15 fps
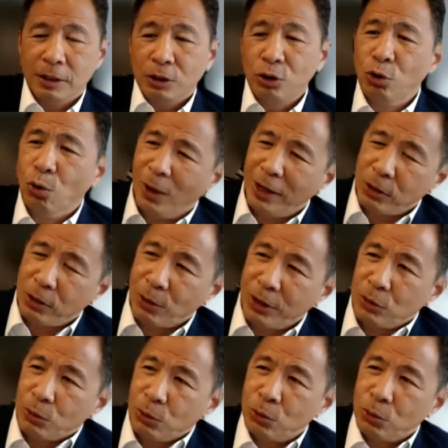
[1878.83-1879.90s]
You want to go and
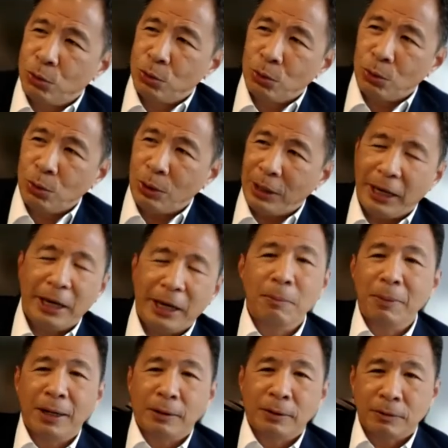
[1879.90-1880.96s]
do
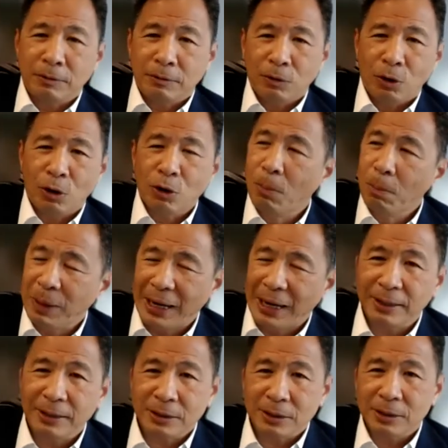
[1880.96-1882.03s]
AML or
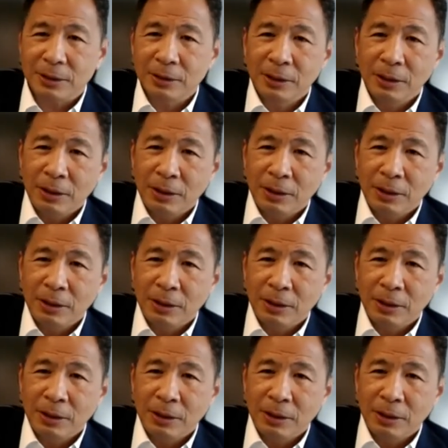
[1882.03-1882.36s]
compliance,